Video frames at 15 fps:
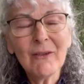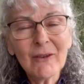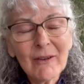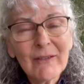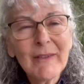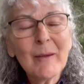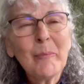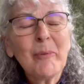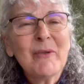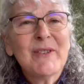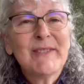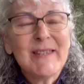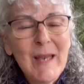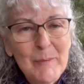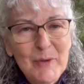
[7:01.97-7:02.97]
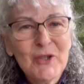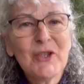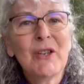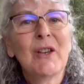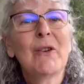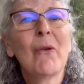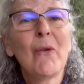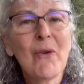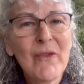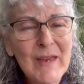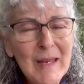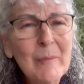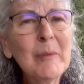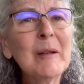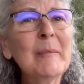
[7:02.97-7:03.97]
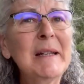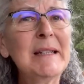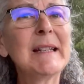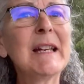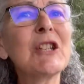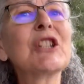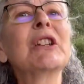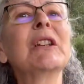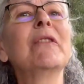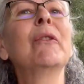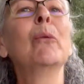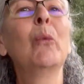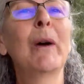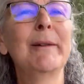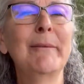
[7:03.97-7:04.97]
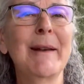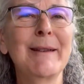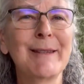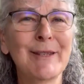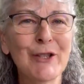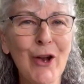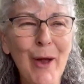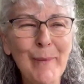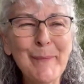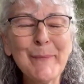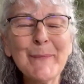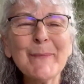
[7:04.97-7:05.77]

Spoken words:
or the perception, or the implementation of the one rein stop